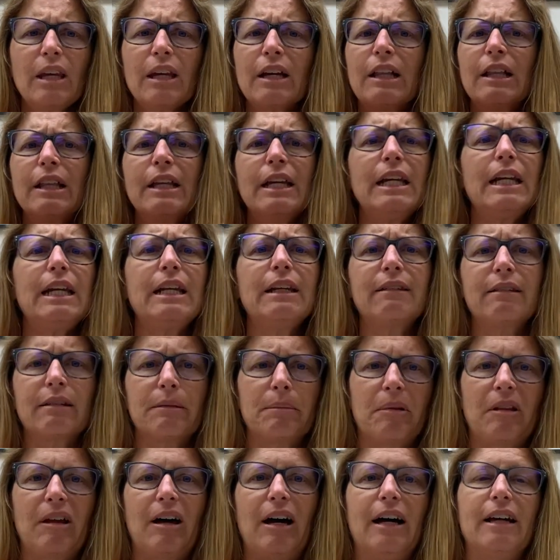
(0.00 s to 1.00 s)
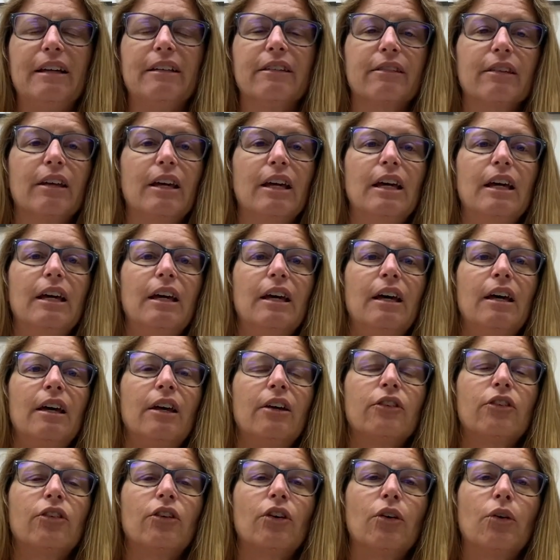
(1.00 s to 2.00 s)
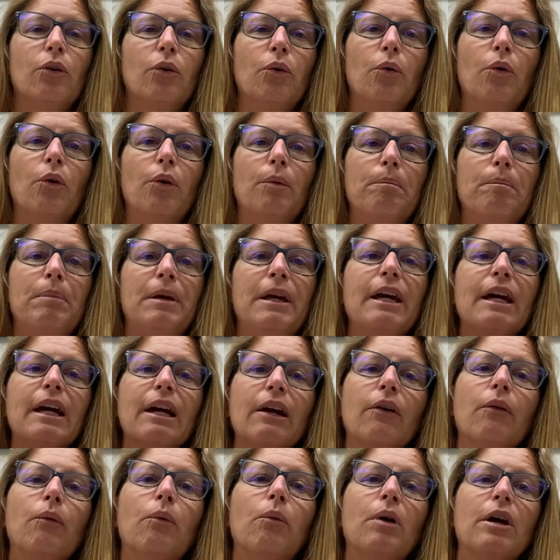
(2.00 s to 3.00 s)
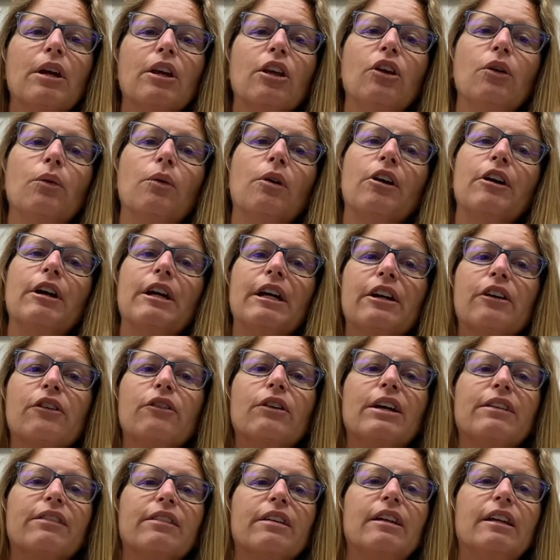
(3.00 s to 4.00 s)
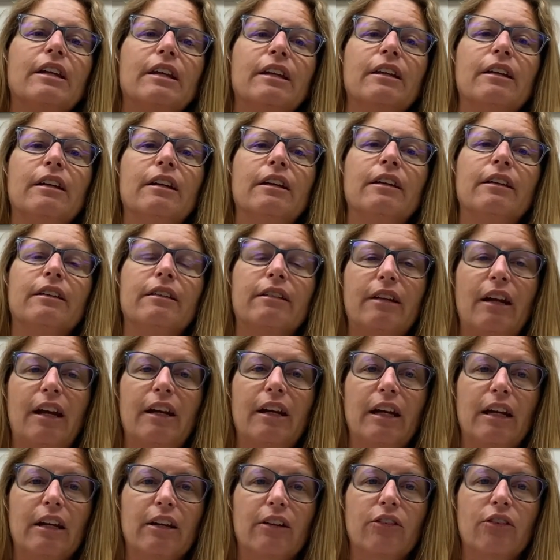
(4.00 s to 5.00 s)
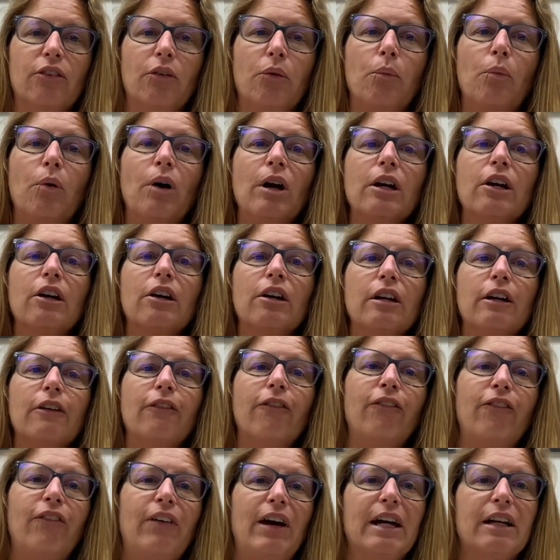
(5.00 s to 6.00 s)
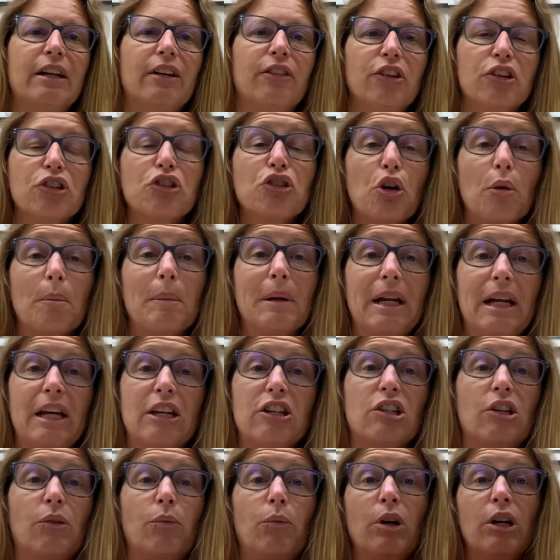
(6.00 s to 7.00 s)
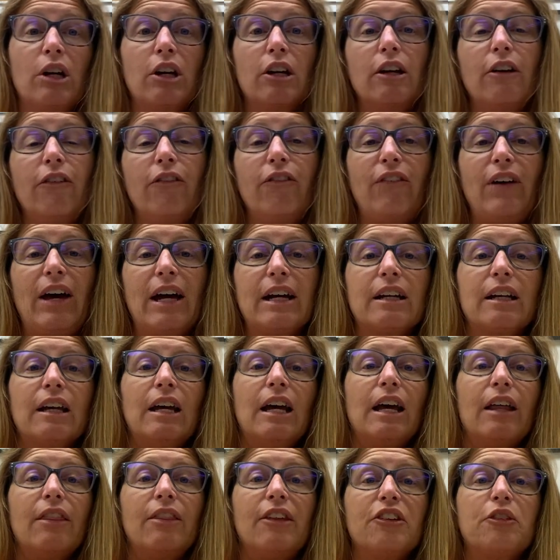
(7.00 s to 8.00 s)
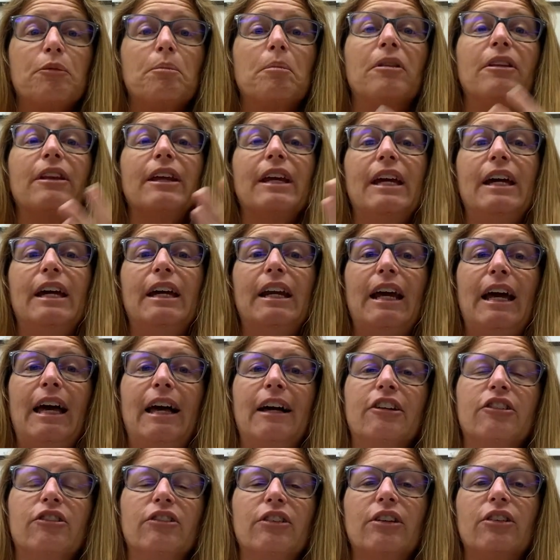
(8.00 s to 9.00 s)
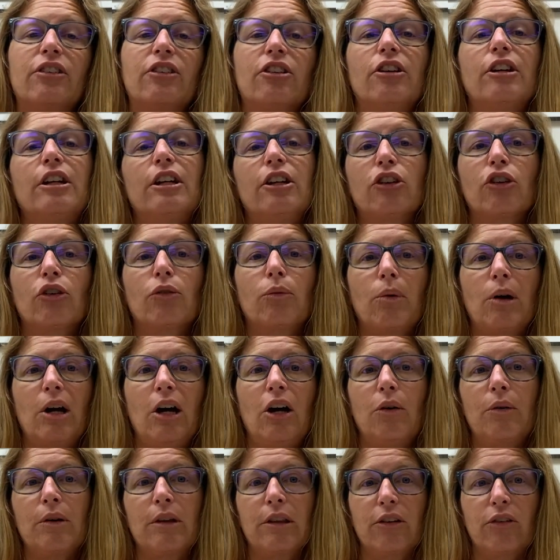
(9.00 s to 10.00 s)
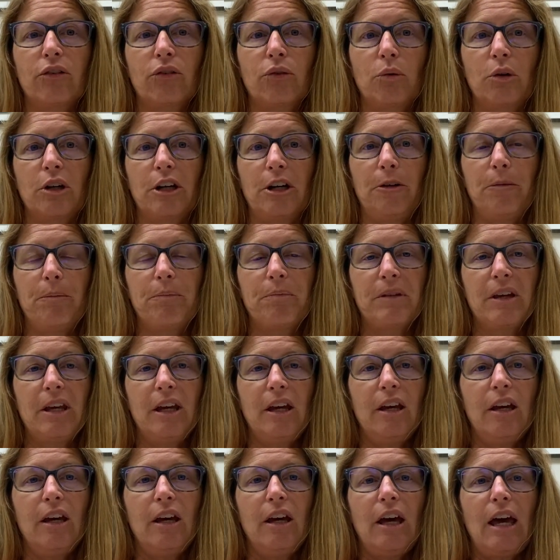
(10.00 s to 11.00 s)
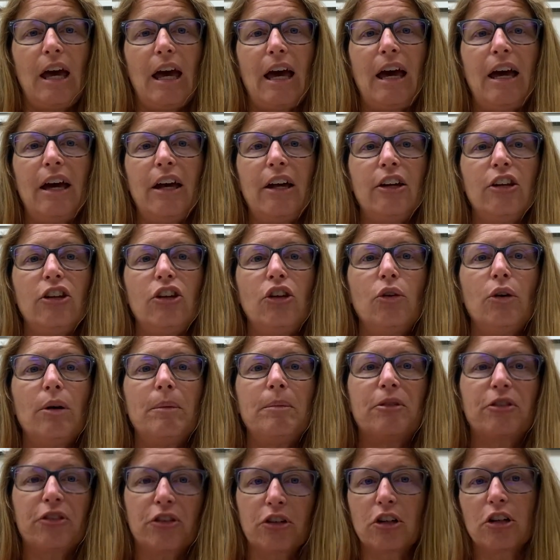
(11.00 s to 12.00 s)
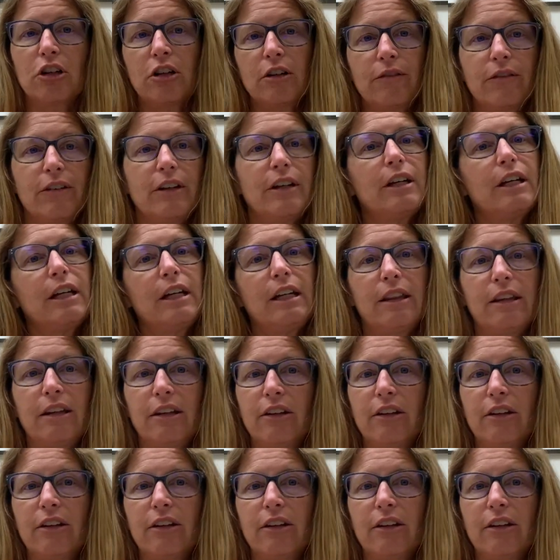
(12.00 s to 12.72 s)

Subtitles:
cleaning supplies. So pick what you are interested in studying. So what could affect the germination? What could affect this plant actually starting to grow in the soil? And you observe in